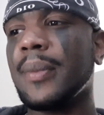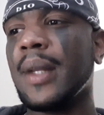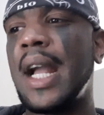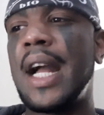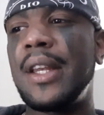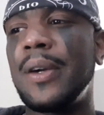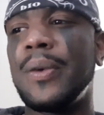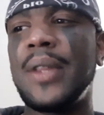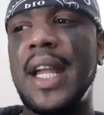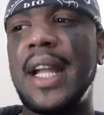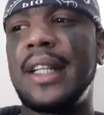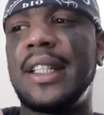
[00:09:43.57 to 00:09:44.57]
I know
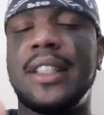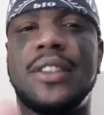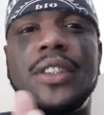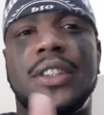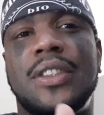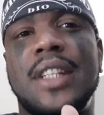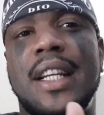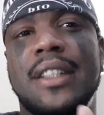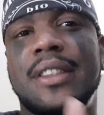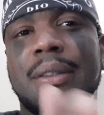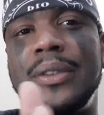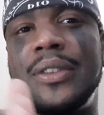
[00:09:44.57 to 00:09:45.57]
that it's just that
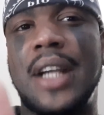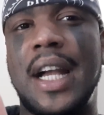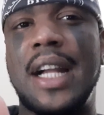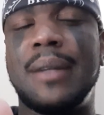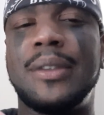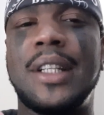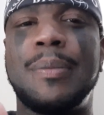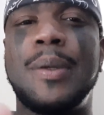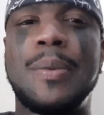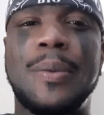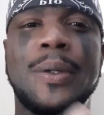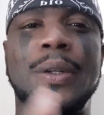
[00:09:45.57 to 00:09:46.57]
sometimes that
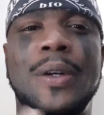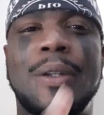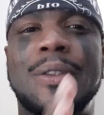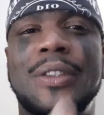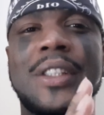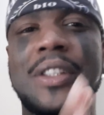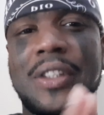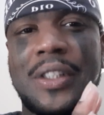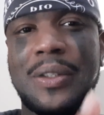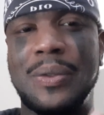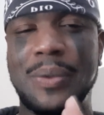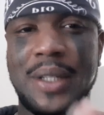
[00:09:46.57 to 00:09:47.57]
people want to cause
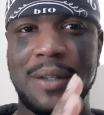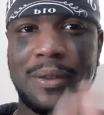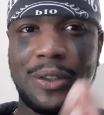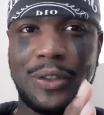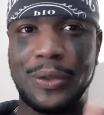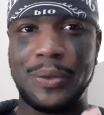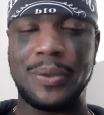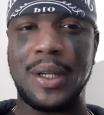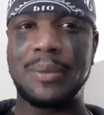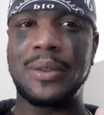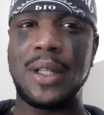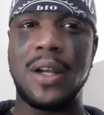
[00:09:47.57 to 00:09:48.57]
dissension whenever the truth
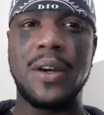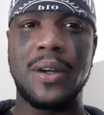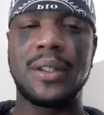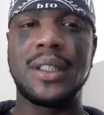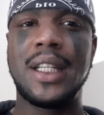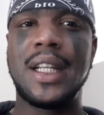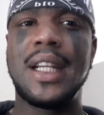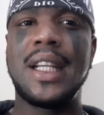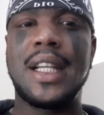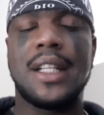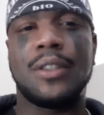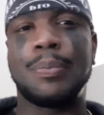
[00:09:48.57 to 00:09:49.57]
comes along,
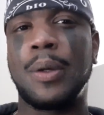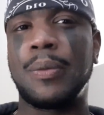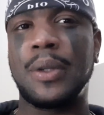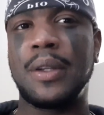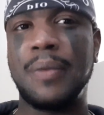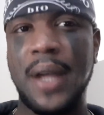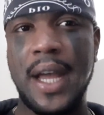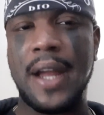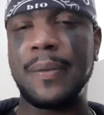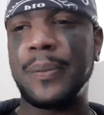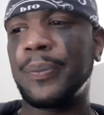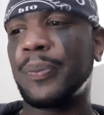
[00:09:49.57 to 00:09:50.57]
and it's perfectly
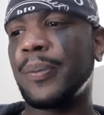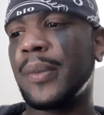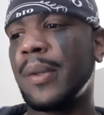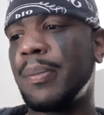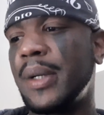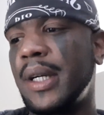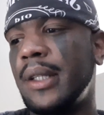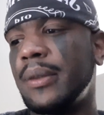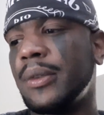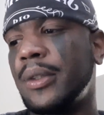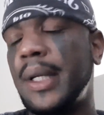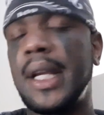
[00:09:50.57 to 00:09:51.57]
fine.
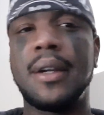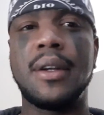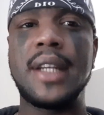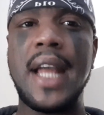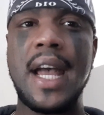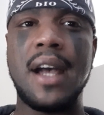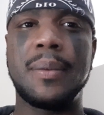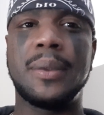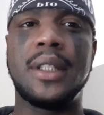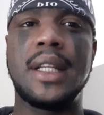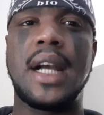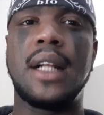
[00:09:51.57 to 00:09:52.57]
But creator endowed with
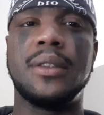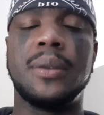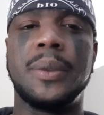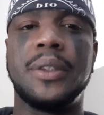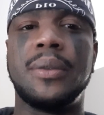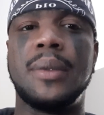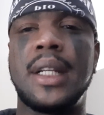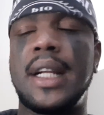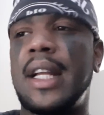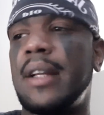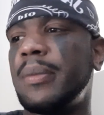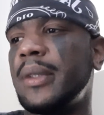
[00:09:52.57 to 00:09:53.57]
the knowledge and wisdom that
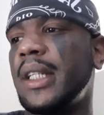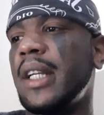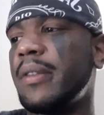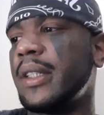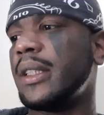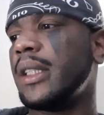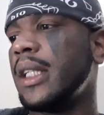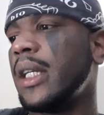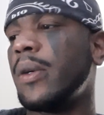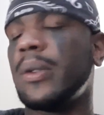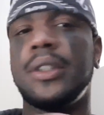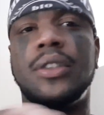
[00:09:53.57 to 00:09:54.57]
I have been given
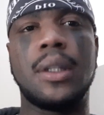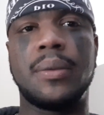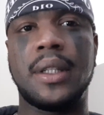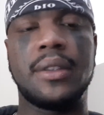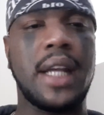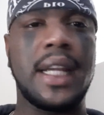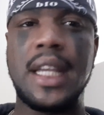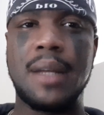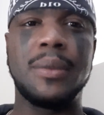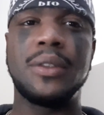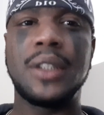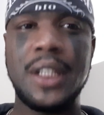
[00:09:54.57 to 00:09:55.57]
on these subjects, I can't
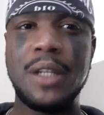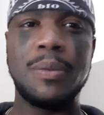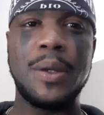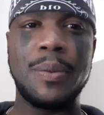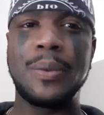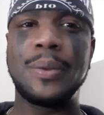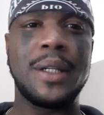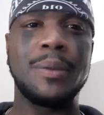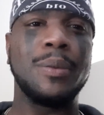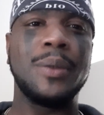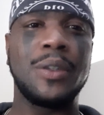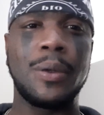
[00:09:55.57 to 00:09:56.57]
mislead people. That
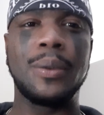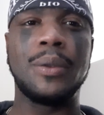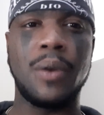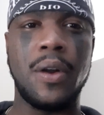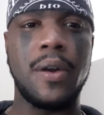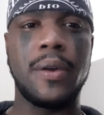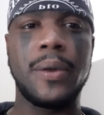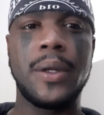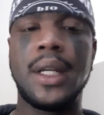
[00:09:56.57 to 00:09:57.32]
would be totally wrong.